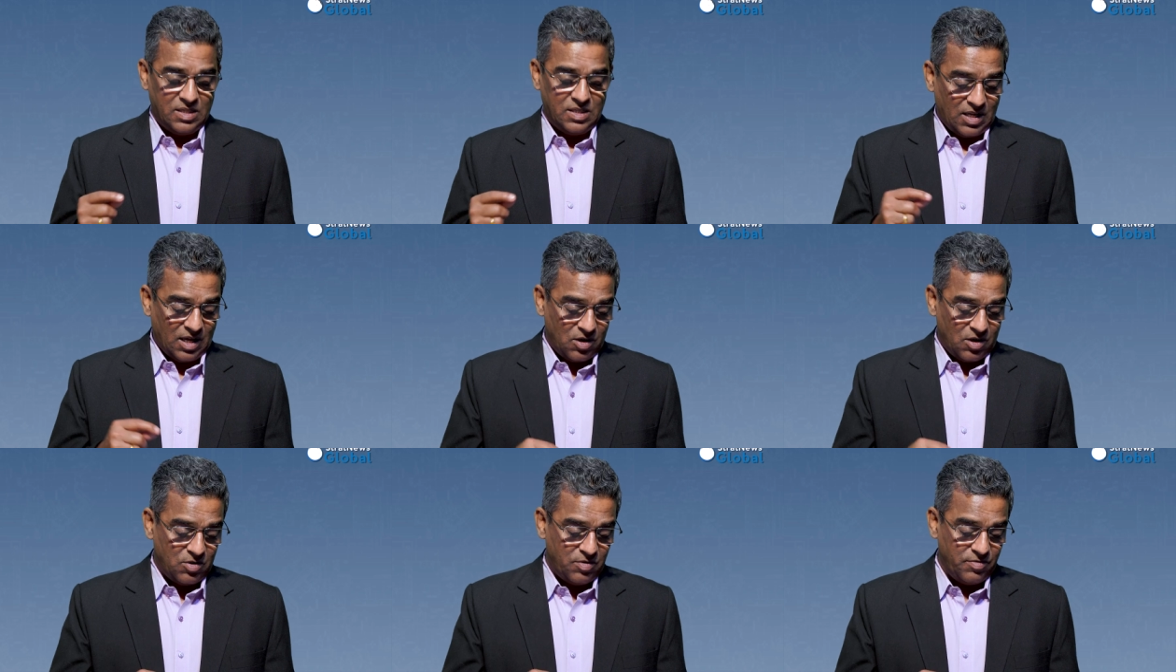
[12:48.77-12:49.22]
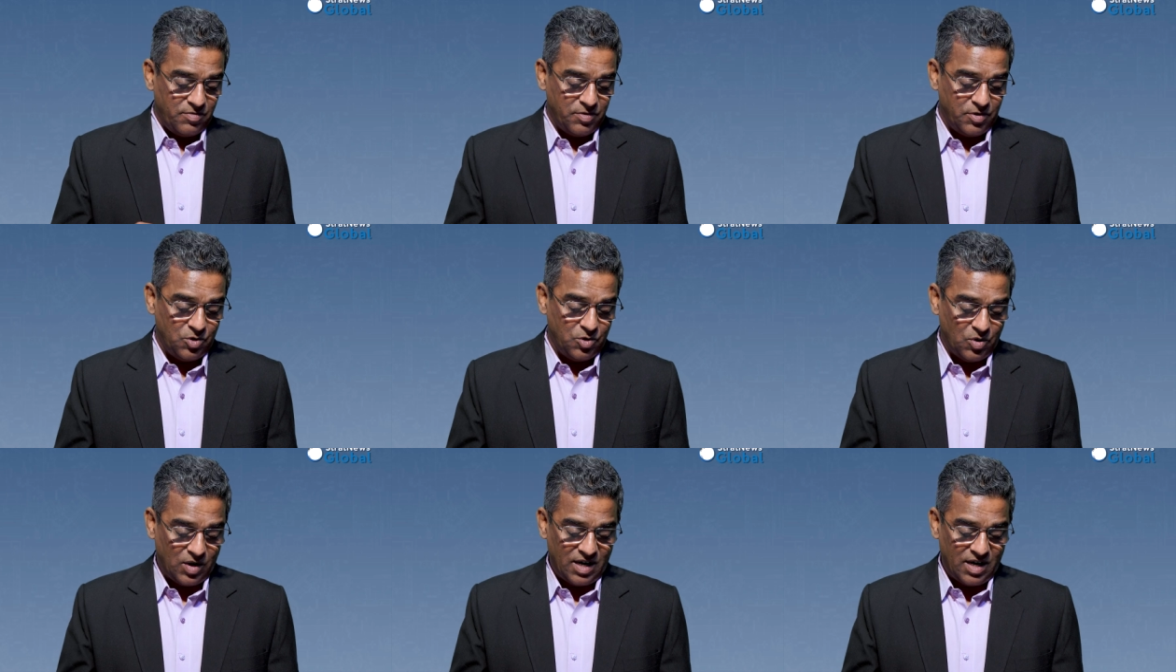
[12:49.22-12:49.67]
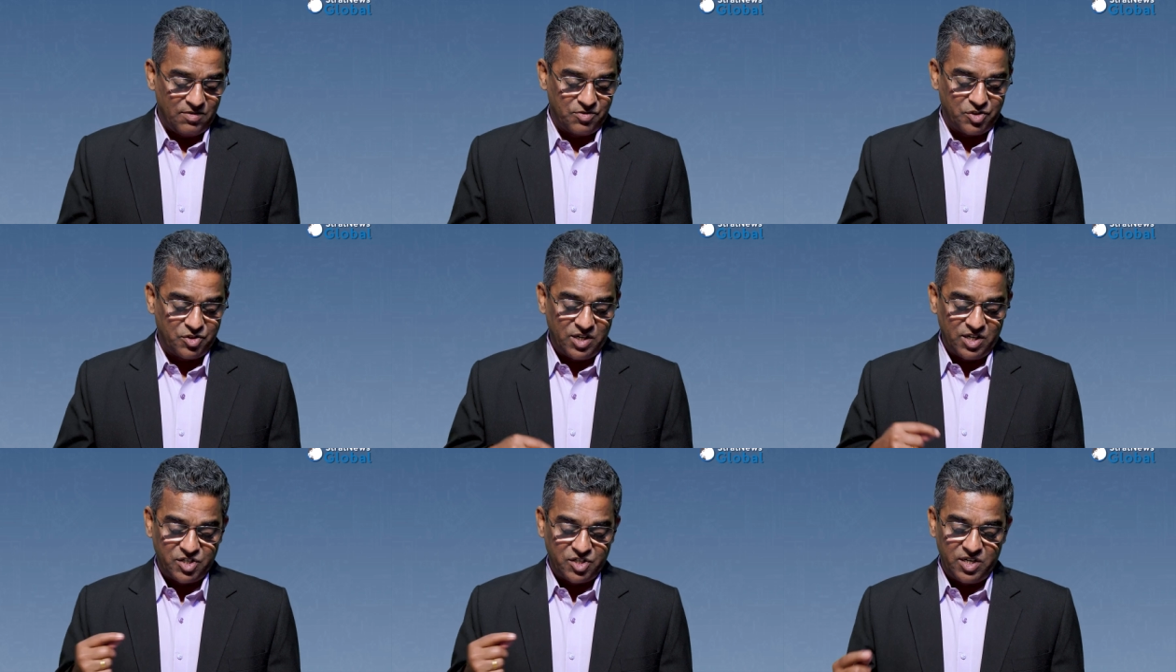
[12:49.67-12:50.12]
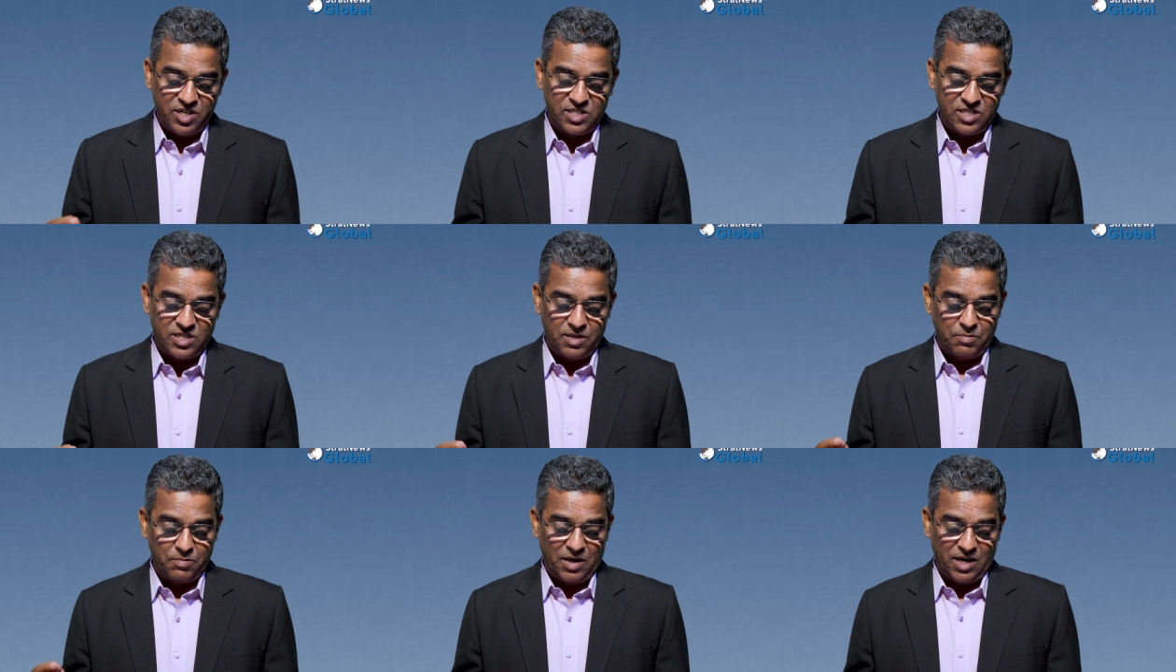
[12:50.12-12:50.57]
Now you have
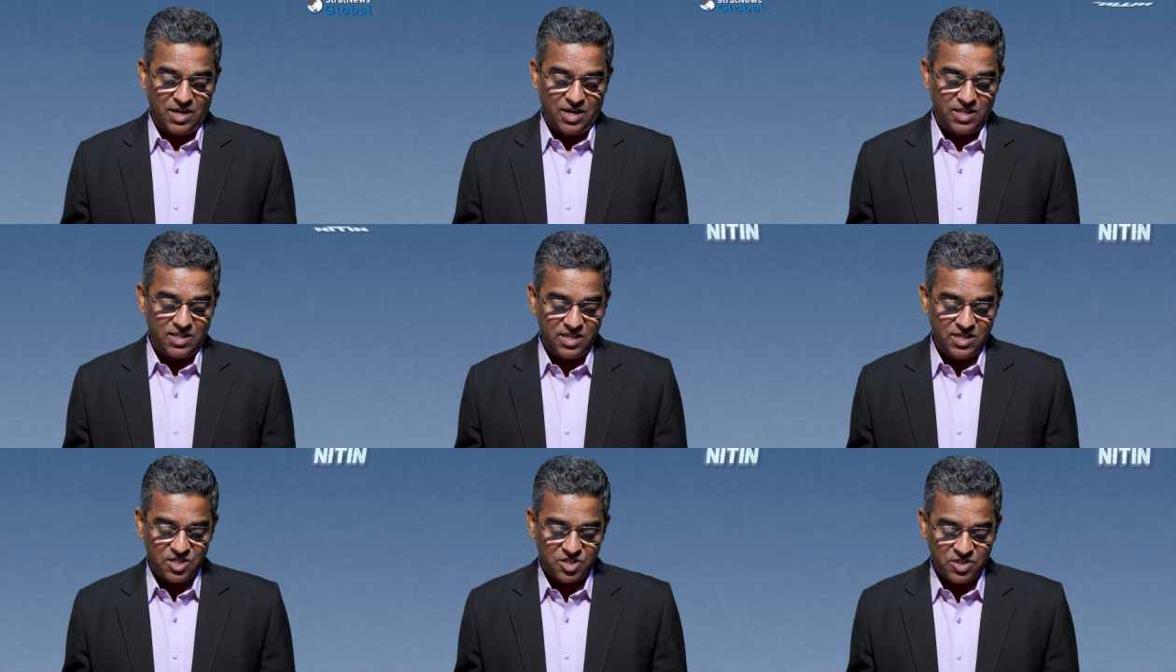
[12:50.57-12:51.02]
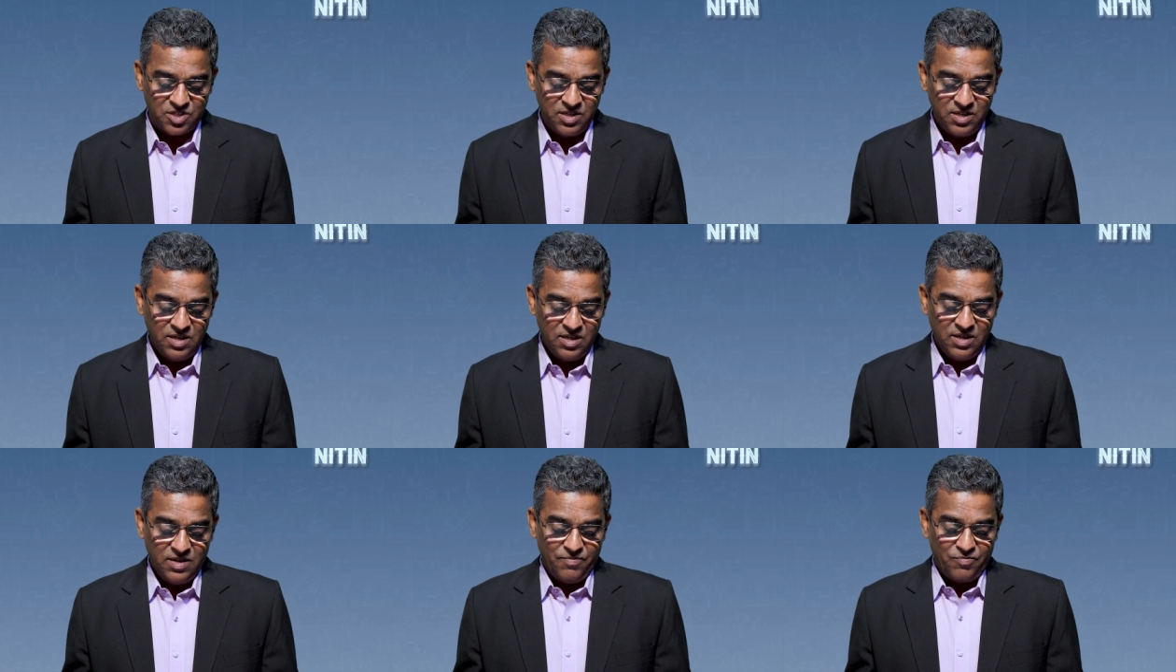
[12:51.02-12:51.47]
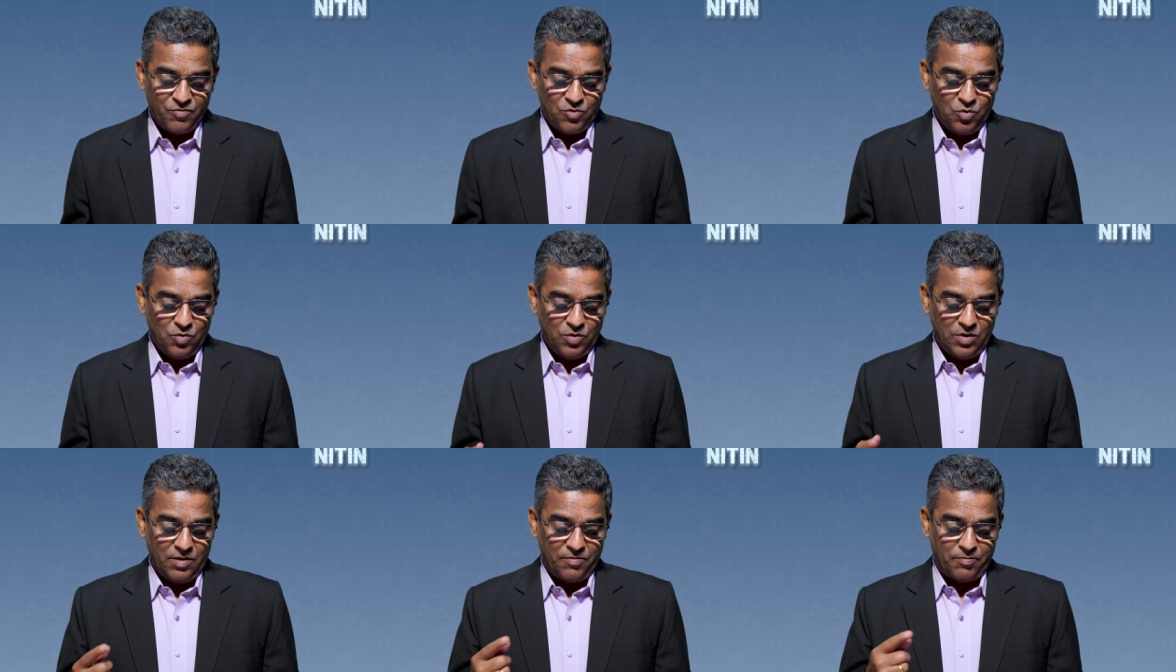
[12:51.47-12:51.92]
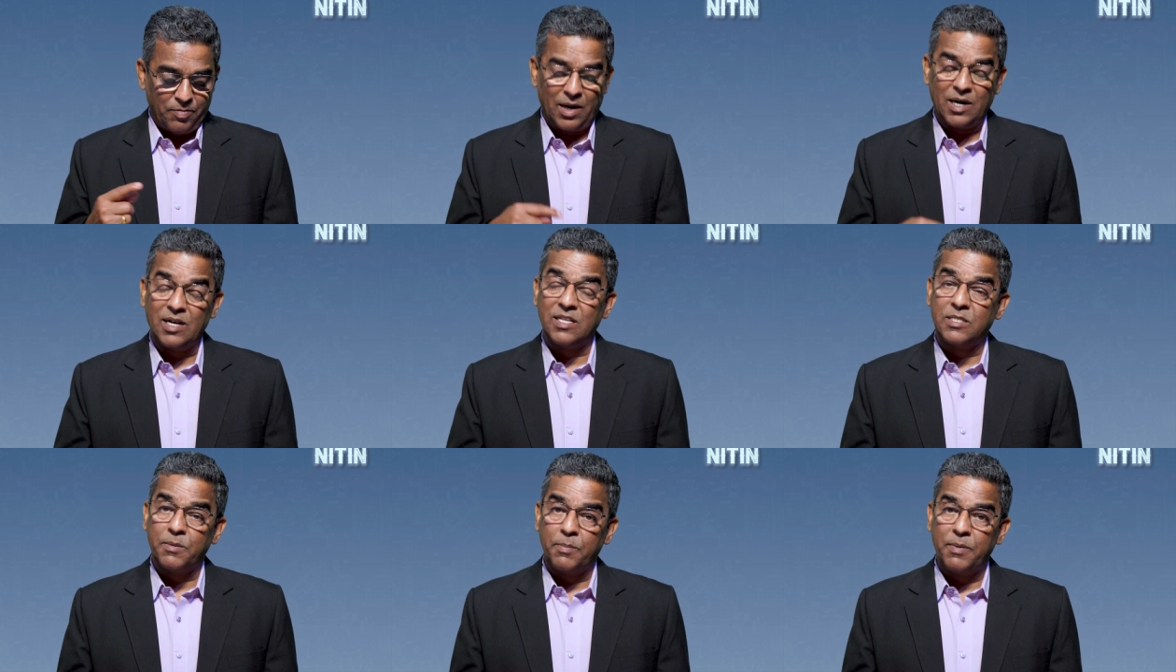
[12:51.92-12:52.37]
Seychelles and Bangladesh who have
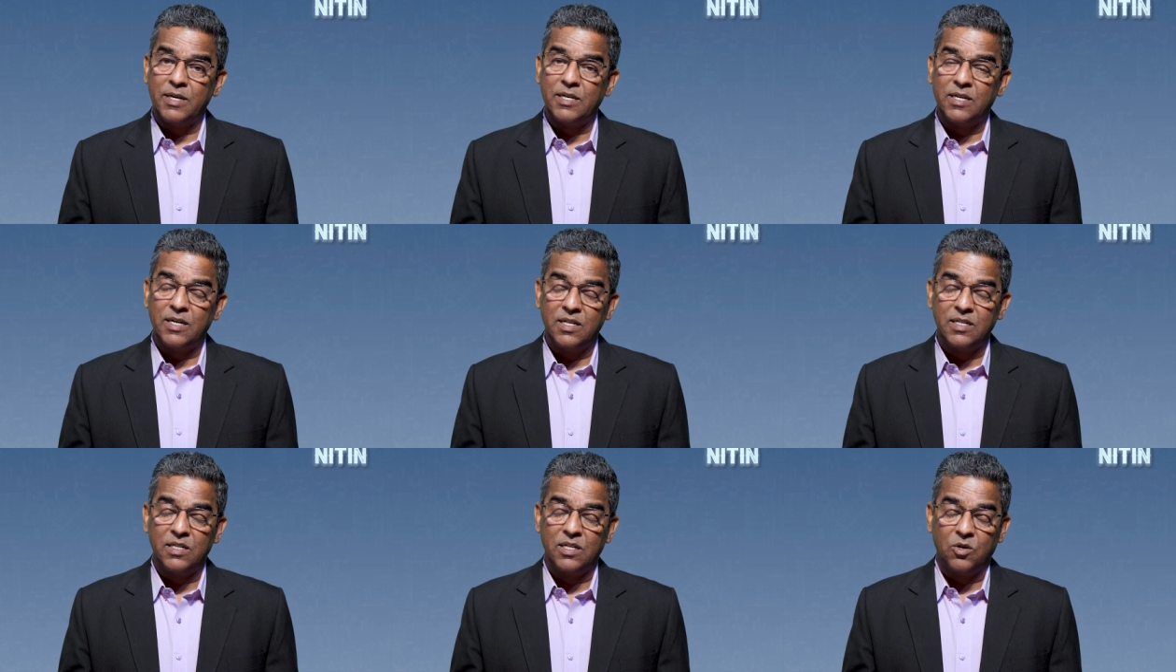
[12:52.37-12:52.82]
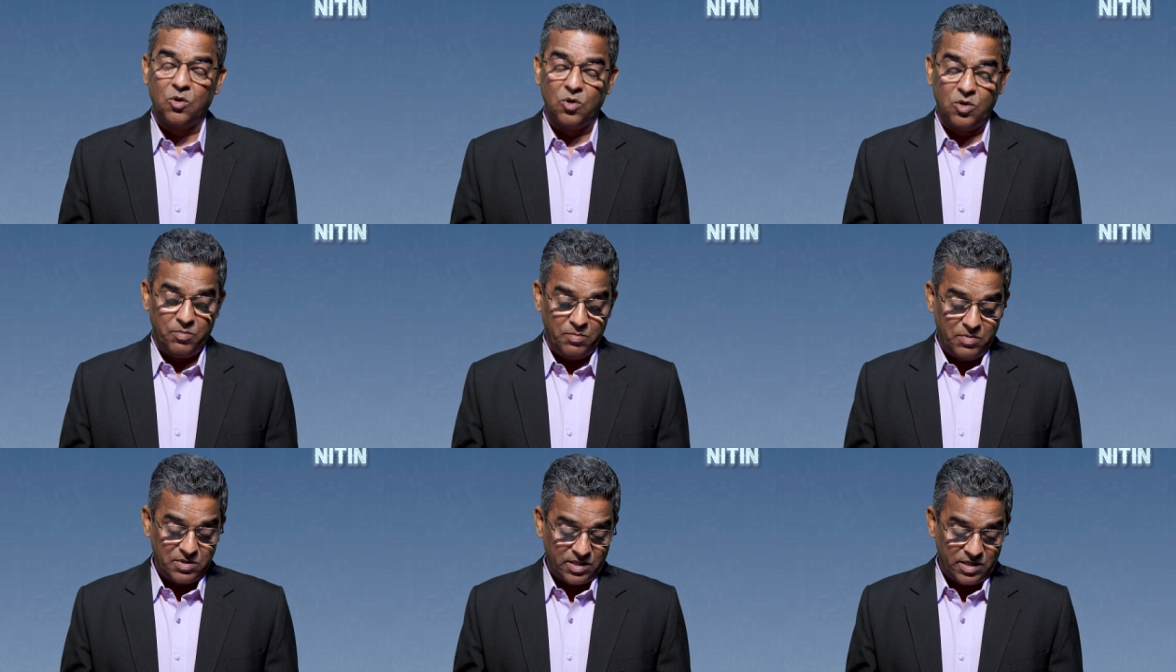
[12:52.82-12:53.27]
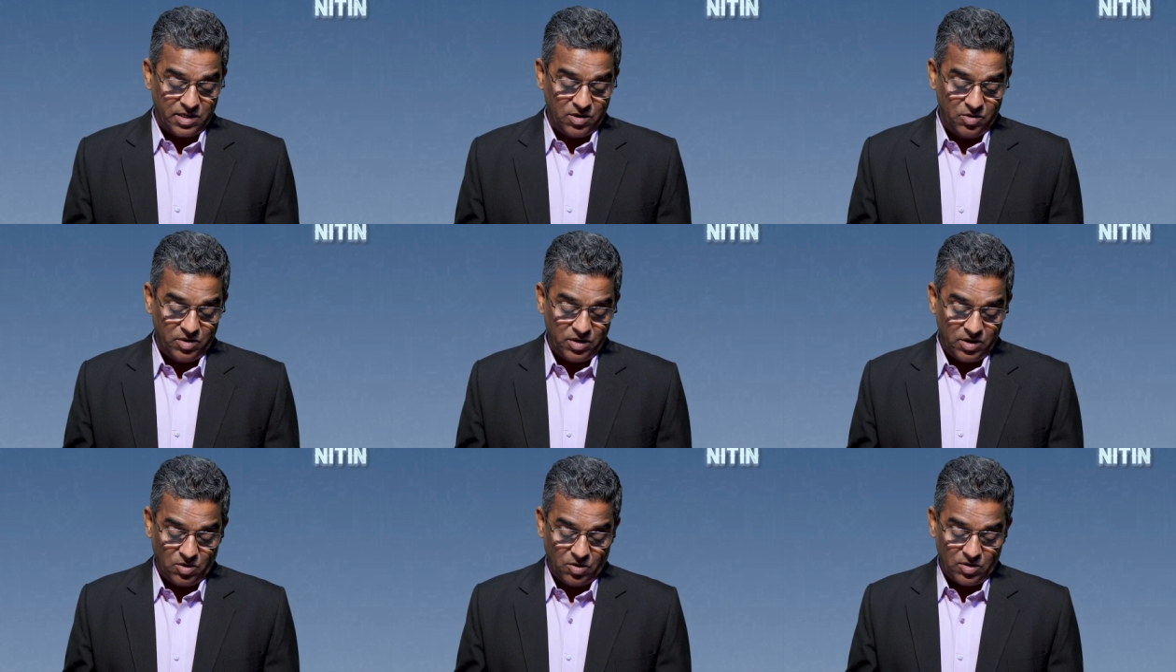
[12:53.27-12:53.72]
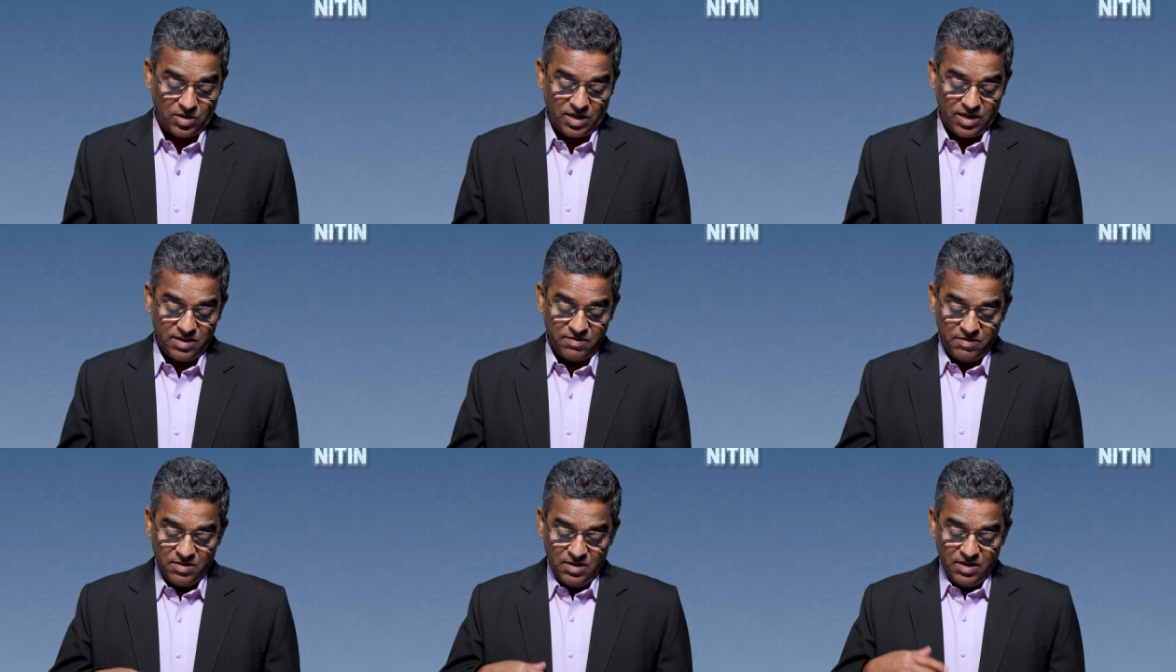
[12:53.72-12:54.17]
participated in the Colombo Security
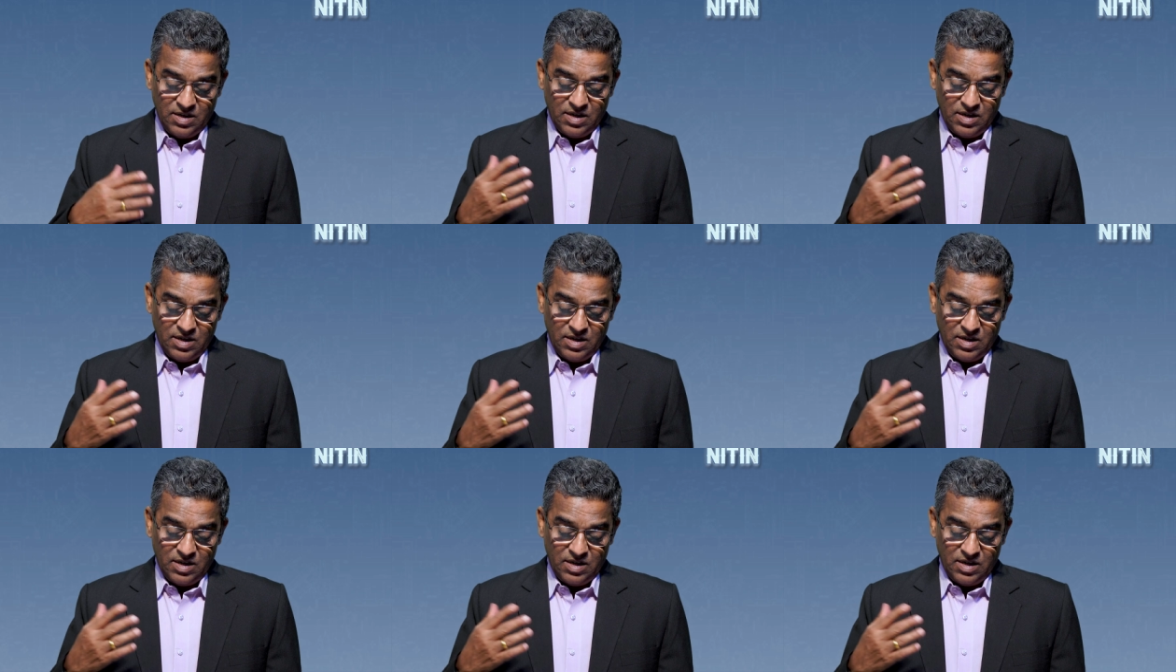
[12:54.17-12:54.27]
Conclave